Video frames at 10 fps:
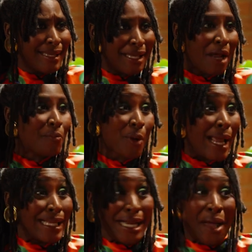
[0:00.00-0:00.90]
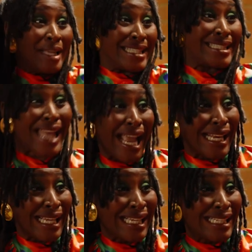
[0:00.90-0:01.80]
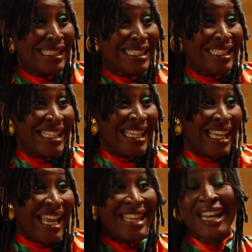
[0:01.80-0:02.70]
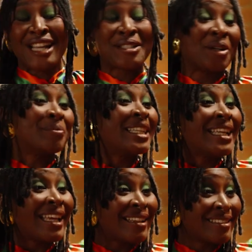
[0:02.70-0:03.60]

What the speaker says: and I'm pregnant and I'm excited. And then I start bleeding.